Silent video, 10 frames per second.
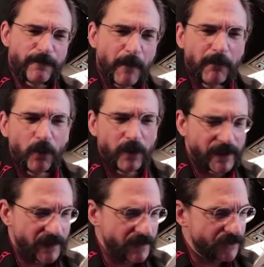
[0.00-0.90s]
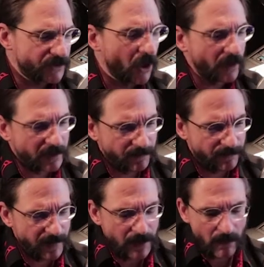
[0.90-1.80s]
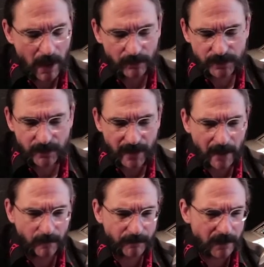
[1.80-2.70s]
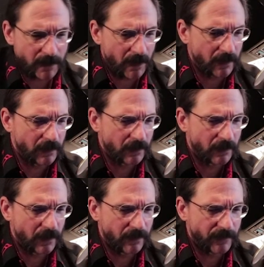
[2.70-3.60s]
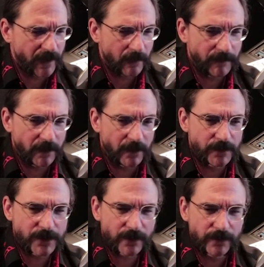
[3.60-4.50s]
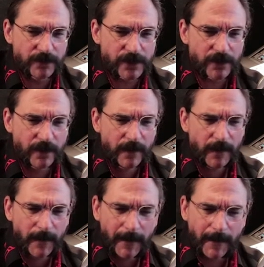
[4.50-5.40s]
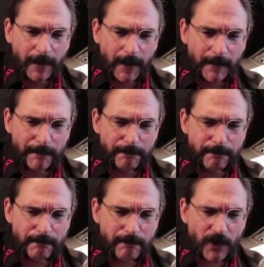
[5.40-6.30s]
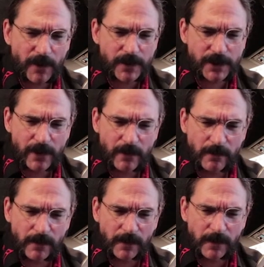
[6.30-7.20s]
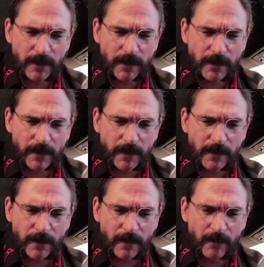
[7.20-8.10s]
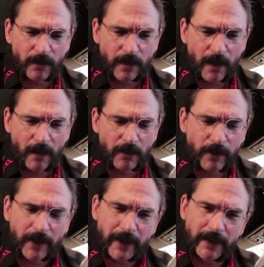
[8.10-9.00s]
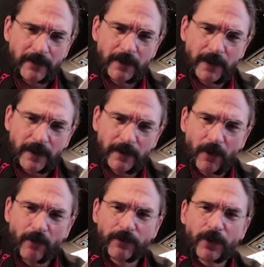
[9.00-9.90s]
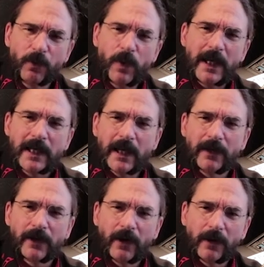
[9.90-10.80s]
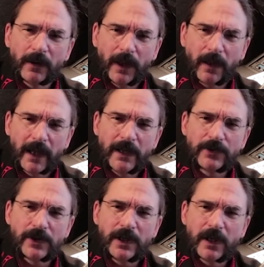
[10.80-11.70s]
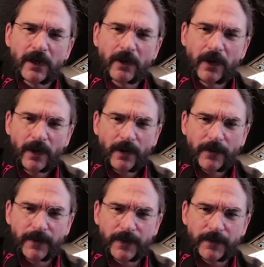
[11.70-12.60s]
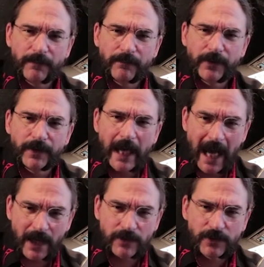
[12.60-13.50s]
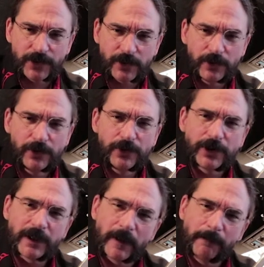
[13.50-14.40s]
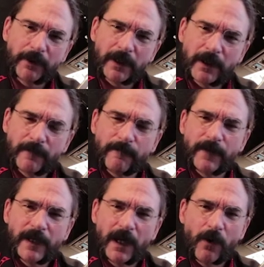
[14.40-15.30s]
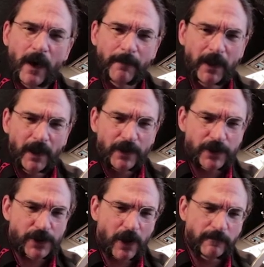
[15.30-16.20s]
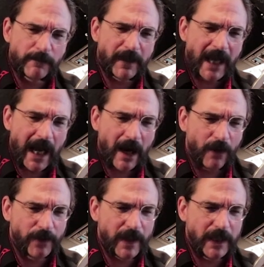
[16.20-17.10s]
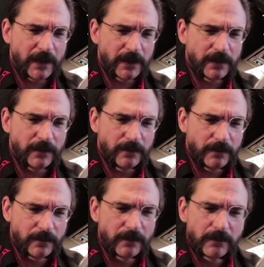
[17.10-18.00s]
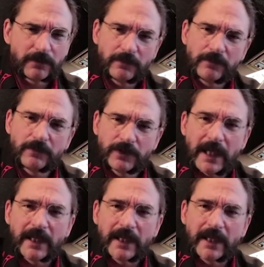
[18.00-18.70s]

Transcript: fumble with in the dark to figure out. So that'll be uh, uh, that'll be a good solution. Um, so I'll go ahead and, and over the weekend I'll I'll engineer the the actual solution, and I'll put another video up to show everybody how they can take